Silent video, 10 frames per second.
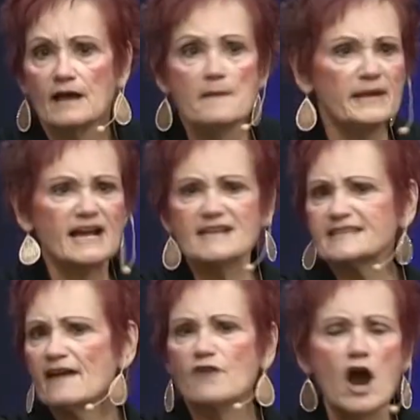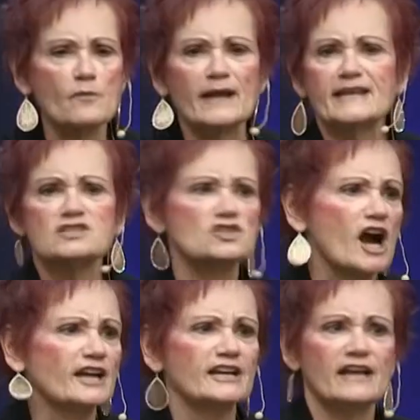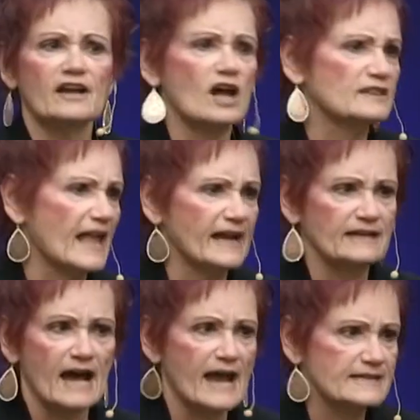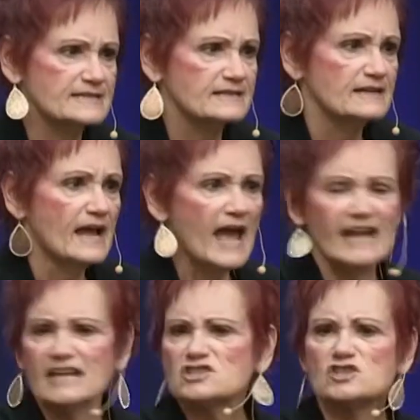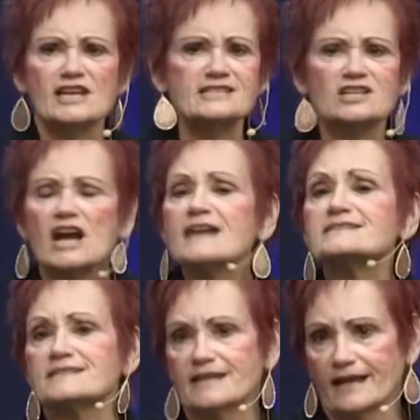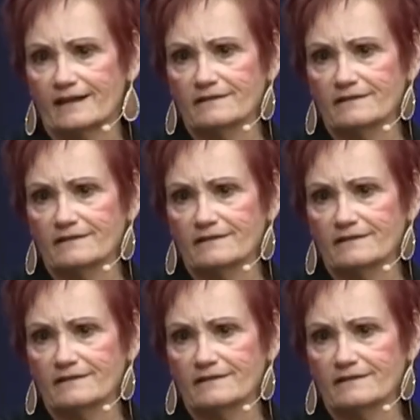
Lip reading: because they've already started it on late night and it's disgusting.